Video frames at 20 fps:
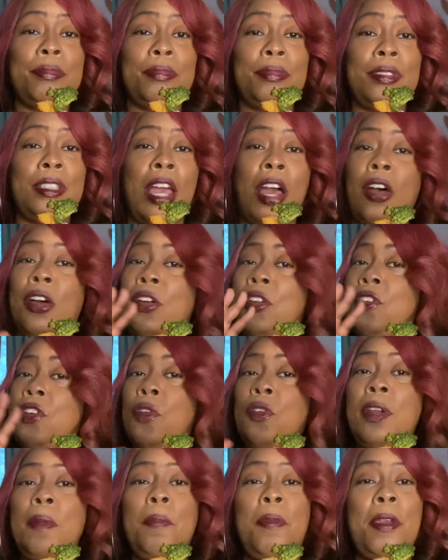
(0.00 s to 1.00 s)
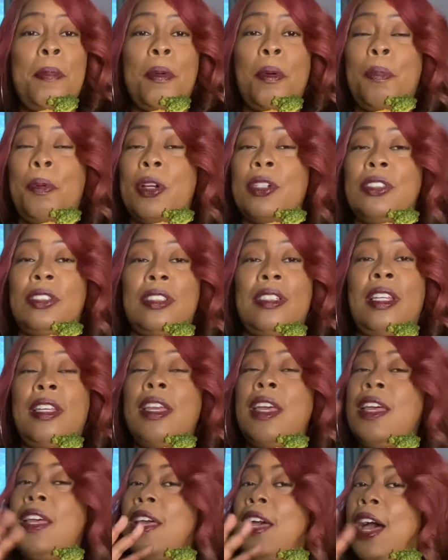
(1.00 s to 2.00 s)
Y'all know them people personally.
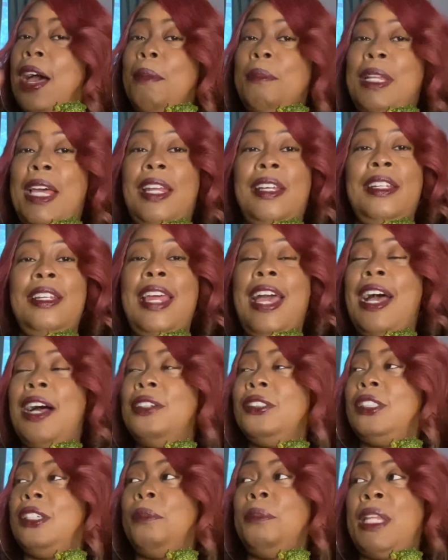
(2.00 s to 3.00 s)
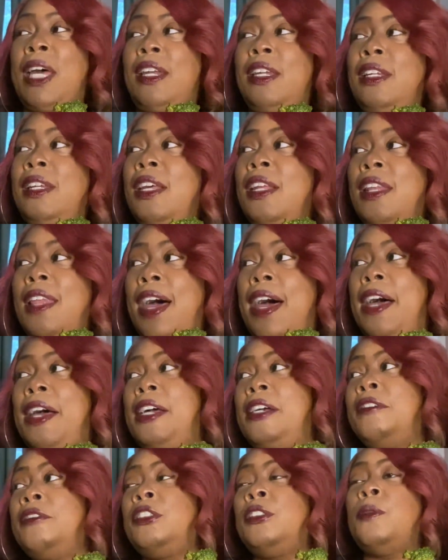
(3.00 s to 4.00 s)
I'm not in the house. I'm not in their
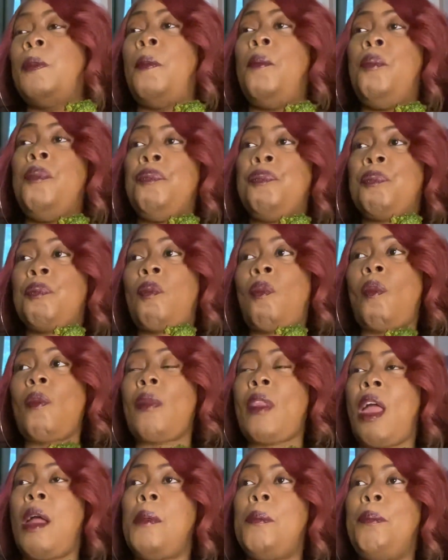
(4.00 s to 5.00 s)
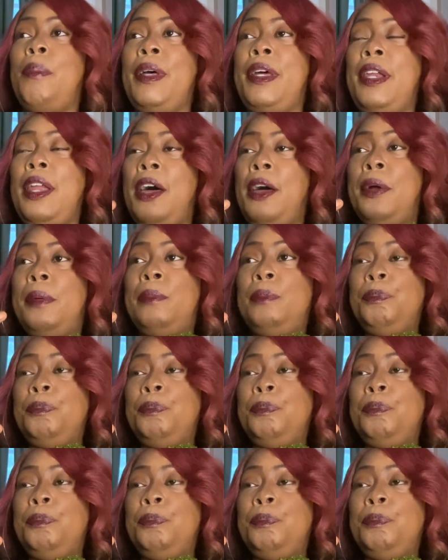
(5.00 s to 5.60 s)
lives. But I